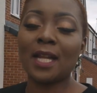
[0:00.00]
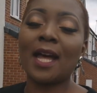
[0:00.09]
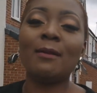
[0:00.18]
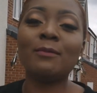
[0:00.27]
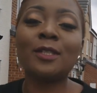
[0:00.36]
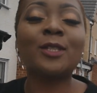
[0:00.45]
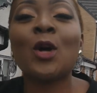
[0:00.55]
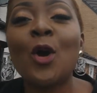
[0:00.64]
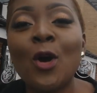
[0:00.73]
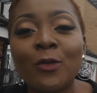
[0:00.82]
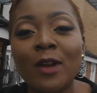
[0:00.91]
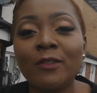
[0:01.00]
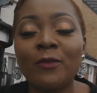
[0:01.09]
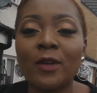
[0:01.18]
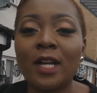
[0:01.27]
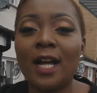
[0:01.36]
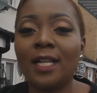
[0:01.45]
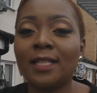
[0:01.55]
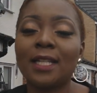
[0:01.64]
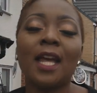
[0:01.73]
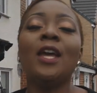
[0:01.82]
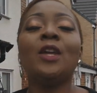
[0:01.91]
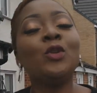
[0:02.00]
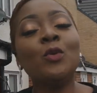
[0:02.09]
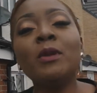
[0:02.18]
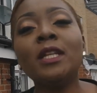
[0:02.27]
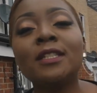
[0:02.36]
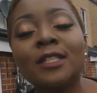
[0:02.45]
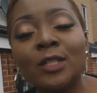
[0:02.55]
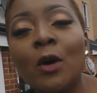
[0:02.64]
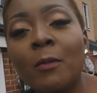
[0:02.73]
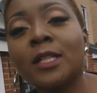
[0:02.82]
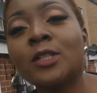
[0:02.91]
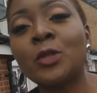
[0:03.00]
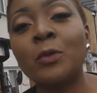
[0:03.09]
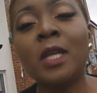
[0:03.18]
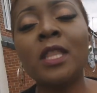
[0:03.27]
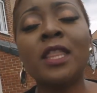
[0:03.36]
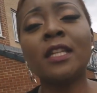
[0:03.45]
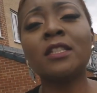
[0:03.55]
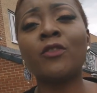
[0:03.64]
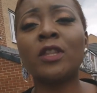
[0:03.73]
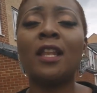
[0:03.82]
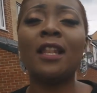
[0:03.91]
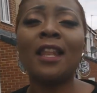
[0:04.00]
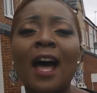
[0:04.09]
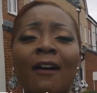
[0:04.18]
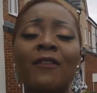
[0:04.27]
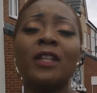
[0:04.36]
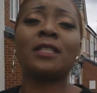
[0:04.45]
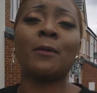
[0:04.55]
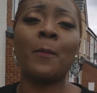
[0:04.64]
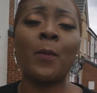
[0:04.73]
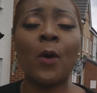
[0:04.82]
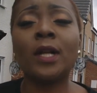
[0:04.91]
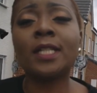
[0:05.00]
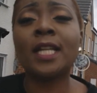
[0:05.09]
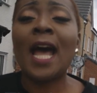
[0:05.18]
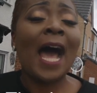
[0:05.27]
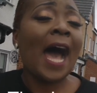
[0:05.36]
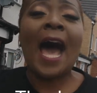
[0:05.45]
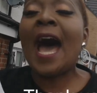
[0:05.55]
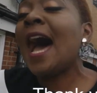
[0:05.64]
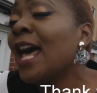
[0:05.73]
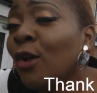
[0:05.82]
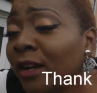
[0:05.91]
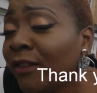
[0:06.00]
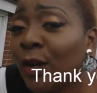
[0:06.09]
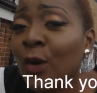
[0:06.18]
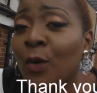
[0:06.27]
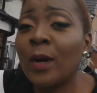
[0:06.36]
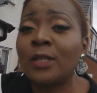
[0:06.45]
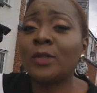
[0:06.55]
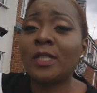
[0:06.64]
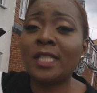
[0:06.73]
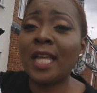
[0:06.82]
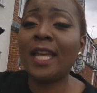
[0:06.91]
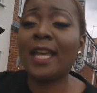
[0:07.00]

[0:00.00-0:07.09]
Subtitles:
I am so grateful, guys. You mean so much to me. Thanks for the love, the support. I don't even know what to say.